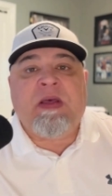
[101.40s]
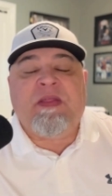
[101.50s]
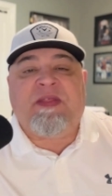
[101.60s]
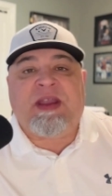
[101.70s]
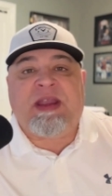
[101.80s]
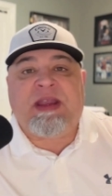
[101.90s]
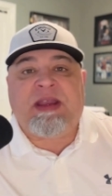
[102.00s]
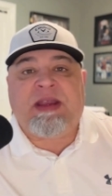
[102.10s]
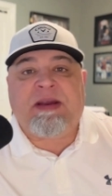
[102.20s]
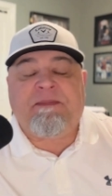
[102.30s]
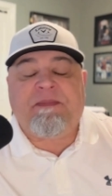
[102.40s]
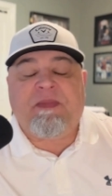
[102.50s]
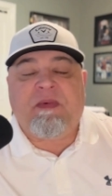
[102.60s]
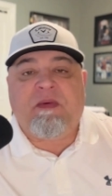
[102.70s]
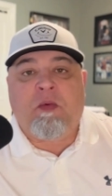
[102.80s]
The
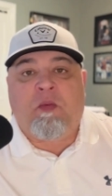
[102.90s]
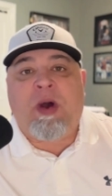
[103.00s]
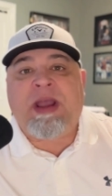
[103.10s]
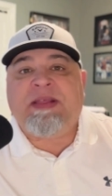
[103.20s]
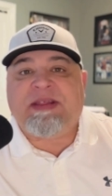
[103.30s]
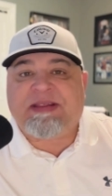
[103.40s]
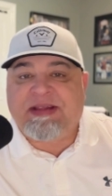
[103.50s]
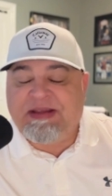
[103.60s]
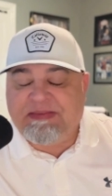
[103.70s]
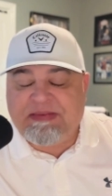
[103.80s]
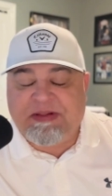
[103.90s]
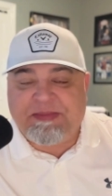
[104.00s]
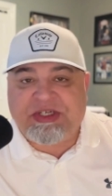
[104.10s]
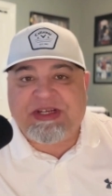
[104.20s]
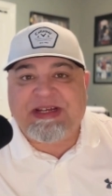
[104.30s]
way that the
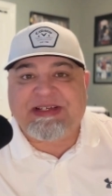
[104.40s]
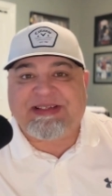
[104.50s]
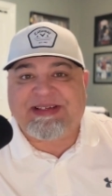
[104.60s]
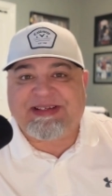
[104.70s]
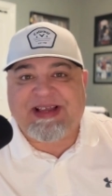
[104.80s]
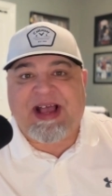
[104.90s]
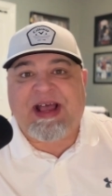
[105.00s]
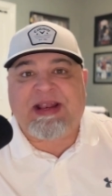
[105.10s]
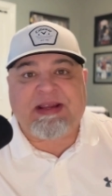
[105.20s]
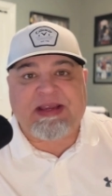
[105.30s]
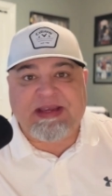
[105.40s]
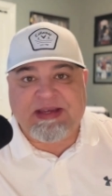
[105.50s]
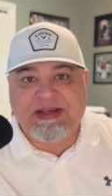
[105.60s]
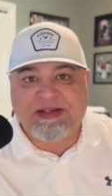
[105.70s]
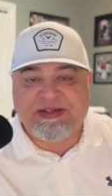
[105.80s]
machine is designed
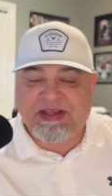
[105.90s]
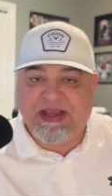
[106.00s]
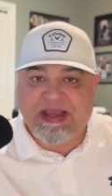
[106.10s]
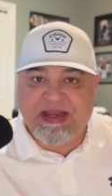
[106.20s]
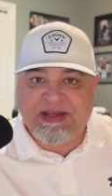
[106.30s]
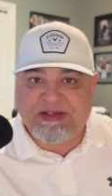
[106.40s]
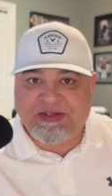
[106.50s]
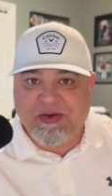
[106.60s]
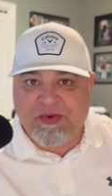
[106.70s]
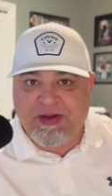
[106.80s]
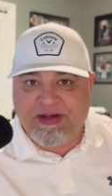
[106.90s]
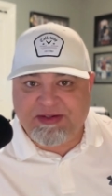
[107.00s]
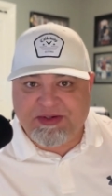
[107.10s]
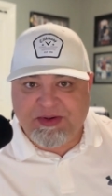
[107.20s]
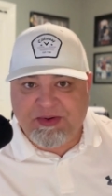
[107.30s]
is it is going
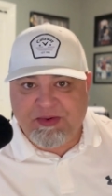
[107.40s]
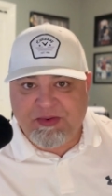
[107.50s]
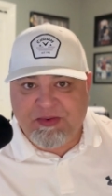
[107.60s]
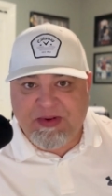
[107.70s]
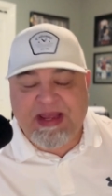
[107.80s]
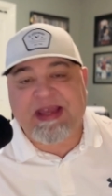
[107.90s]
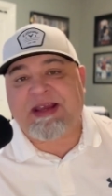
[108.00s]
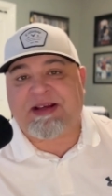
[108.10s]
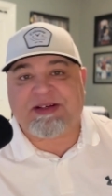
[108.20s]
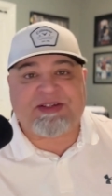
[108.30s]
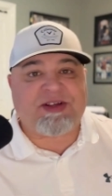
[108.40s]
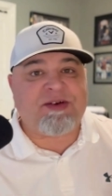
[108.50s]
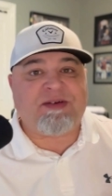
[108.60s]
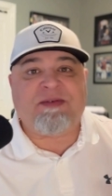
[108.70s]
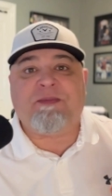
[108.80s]
to hit a
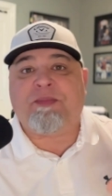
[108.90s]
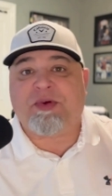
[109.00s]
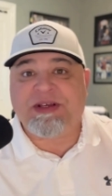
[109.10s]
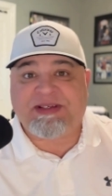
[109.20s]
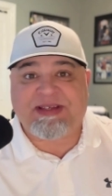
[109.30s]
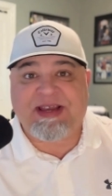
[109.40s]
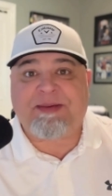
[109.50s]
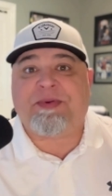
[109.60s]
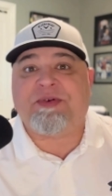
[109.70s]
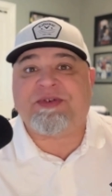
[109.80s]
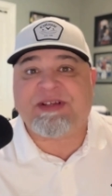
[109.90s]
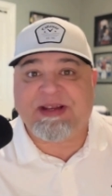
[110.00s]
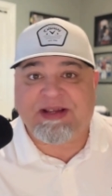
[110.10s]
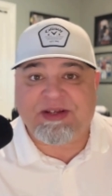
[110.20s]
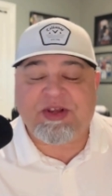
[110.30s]
certain preset
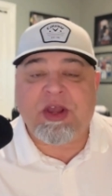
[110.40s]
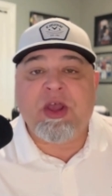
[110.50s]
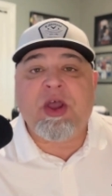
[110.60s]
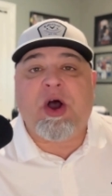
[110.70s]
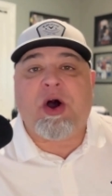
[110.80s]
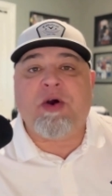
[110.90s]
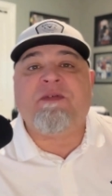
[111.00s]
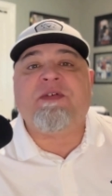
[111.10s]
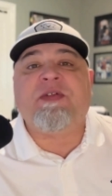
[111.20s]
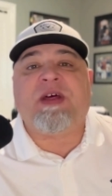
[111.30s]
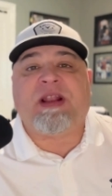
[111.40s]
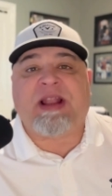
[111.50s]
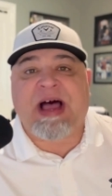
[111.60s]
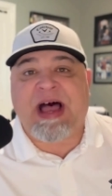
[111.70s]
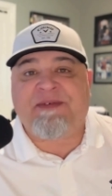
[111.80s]
percentage over the
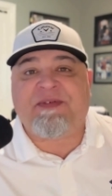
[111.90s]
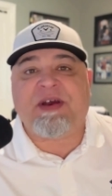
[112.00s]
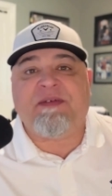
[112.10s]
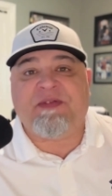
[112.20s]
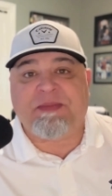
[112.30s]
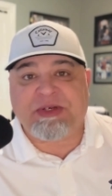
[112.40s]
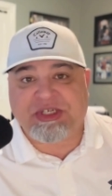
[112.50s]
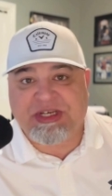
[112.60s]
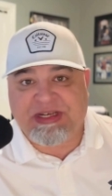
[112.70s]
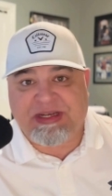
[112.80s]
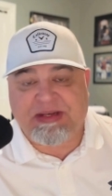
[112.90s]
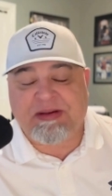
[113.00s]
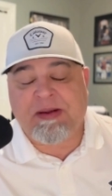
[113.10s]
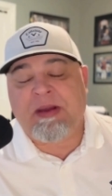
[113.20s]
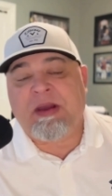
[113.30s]
life of the machine,
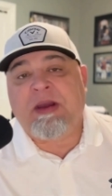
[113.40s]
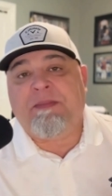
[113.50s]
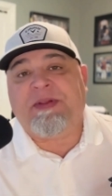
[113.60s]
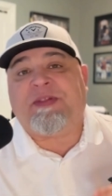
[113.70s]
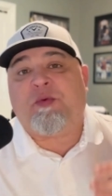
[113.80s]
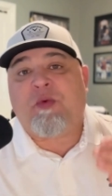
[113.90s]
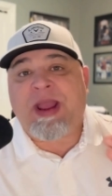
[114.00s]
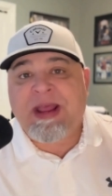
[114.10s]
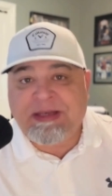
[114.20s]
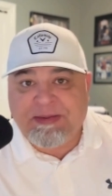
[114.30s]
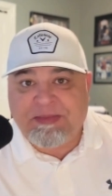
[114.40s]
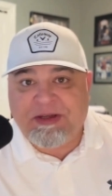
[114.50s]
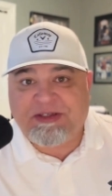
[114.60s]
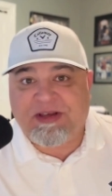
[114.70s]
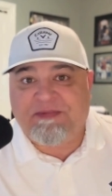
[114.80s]
but the
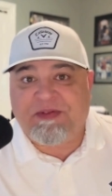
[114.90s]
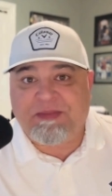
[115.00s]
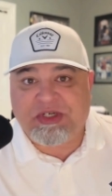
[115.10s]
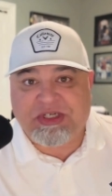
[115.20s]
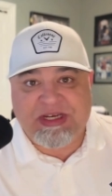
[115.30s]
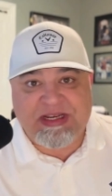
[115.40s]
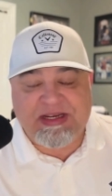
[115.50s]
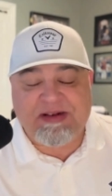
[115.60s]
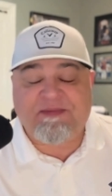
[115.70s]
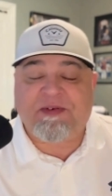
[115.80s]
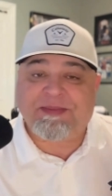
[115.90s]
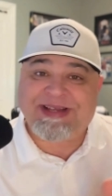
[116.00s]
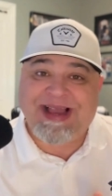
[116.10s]
randomness of the machine from